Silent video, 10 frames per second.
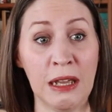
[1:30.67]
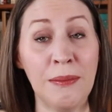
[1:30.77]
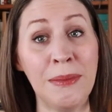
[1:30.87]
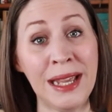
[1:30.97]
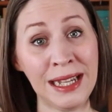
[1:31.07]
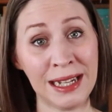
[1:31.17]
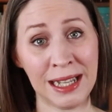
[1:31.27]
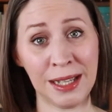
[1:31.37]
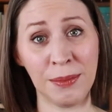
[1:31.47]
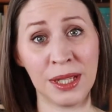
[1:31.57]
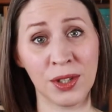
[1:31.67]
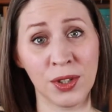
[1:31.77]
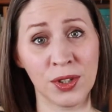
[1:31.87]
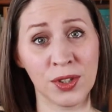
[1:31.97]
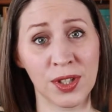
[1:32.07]
mainly
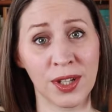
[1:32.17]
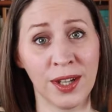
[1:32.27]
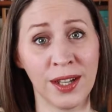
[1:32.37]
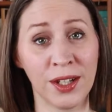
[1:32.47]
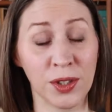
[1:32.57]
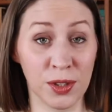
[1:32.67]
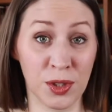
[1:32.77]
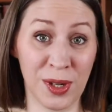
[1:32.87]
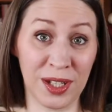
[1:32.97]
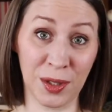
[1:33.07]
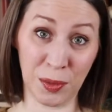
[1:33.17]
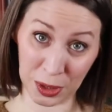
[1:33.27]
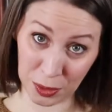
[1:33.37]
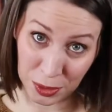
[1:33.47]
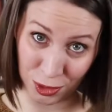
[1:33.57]
because I got distracted with
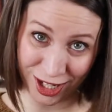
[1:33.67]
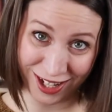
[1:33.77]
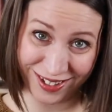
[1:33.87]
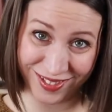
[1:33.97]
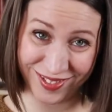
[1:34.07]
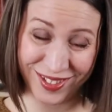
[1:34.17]
crochet.